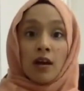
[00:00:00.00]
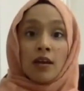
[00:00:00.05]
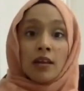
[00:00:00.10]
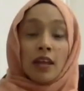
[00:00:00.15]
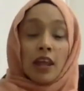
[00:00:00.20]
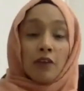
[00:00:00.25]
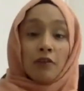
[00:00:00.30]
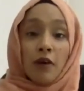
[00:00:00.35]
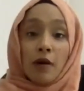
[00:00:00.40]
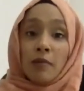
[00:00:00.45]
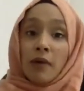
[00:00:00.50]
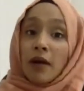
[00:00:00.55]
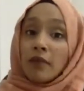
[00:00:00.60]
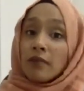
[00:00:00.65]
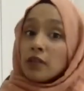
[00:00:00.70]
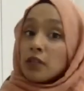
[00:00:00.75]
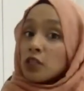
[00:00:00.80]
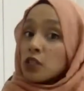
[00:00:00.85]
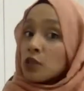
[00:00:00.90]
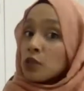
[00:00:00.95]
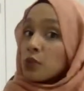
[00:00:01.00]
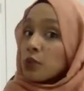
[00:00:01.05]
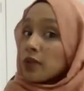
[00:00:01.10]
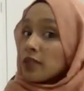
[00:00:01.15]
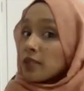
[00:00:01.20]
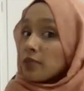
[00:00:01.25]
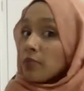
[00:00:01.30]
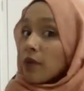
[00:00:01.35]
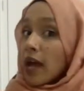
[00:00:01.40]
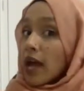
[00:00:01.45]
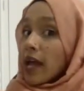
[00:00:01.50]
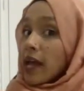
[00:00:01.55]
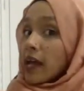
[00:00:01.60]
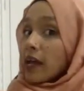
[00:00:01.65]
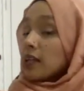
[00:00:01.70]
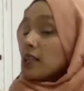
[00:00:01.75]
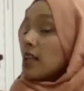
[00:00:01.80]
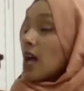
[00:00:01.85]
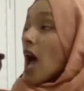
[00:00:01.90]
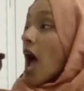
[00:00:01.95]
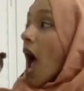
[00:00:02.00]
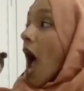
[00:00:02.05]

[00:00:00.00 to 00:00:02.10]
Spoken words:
Now, if I'm having to twist my head